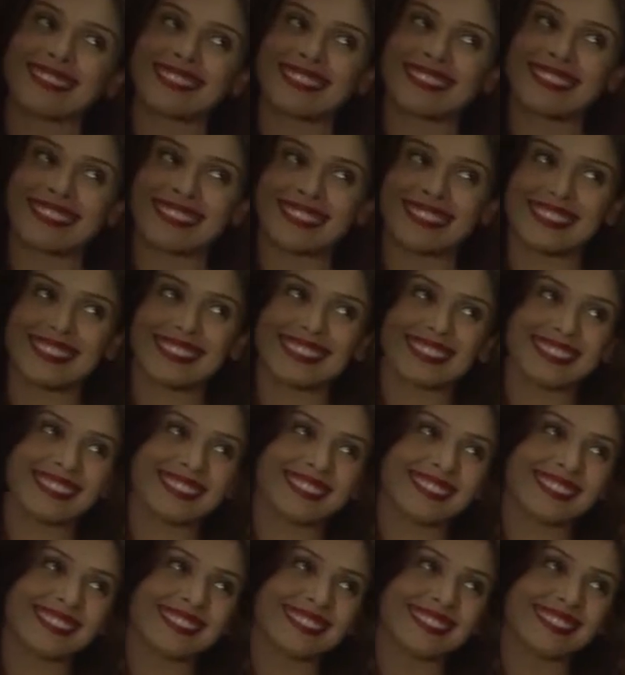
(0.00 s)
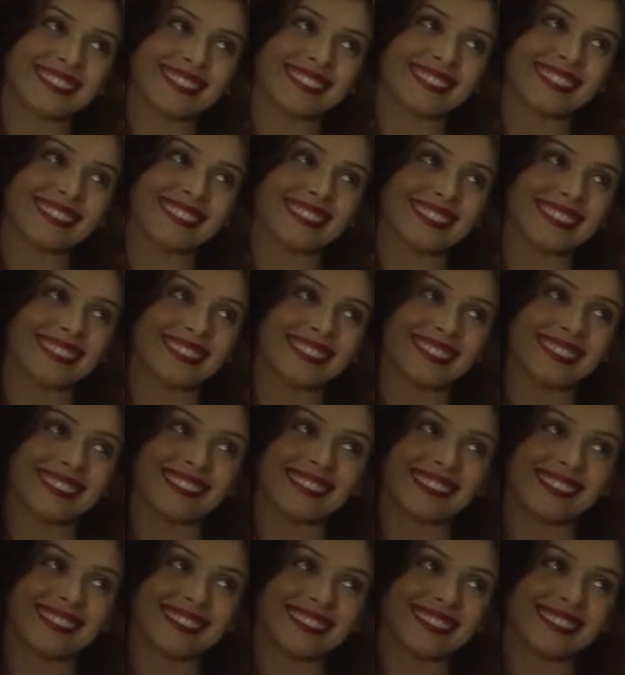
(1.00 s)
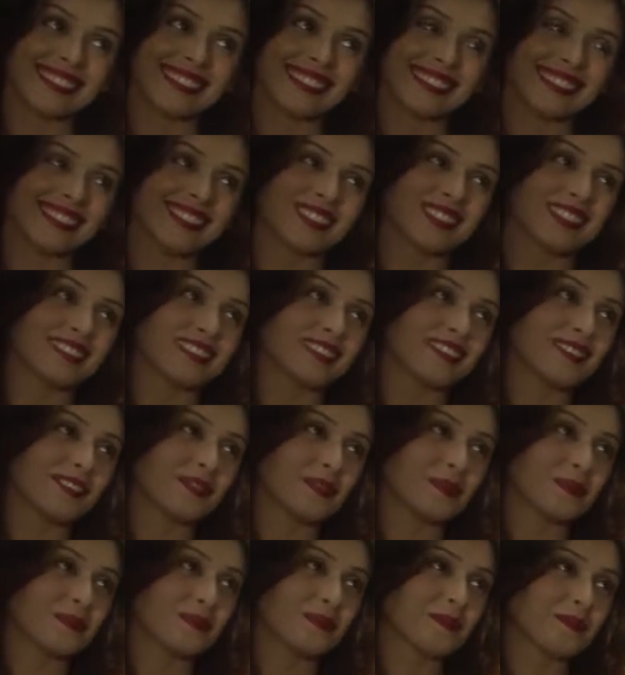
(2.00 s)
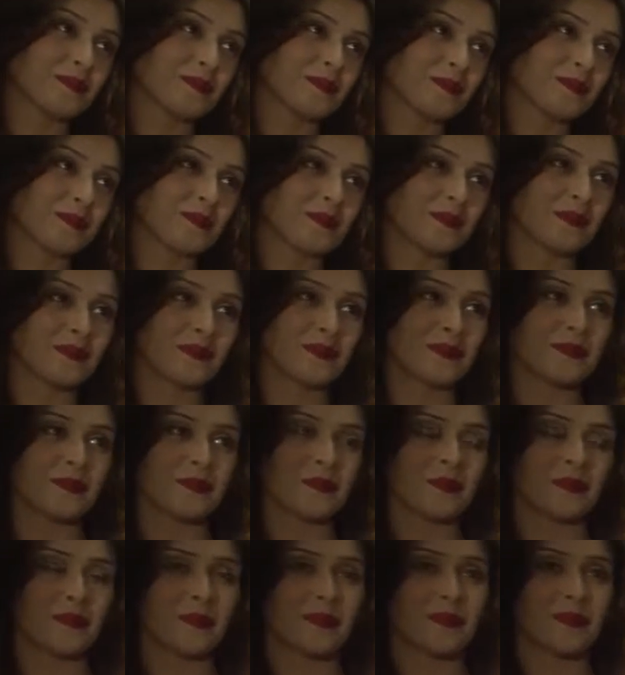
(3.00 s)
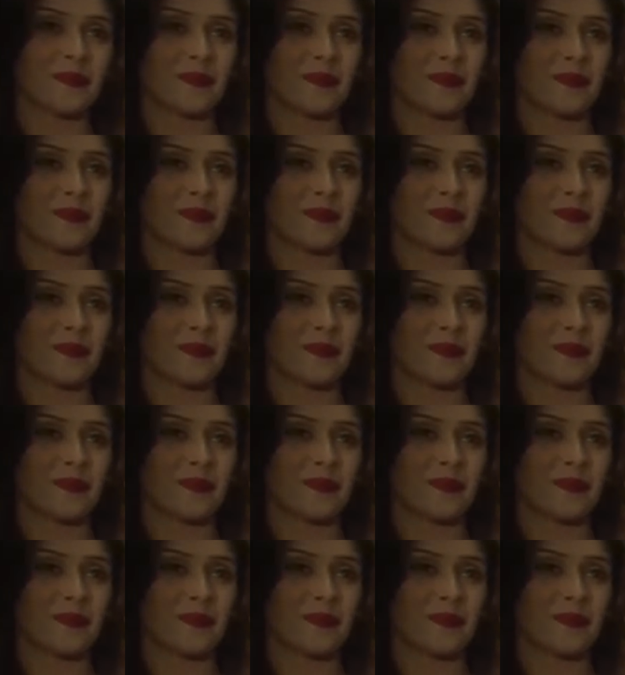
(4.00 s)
[no speech]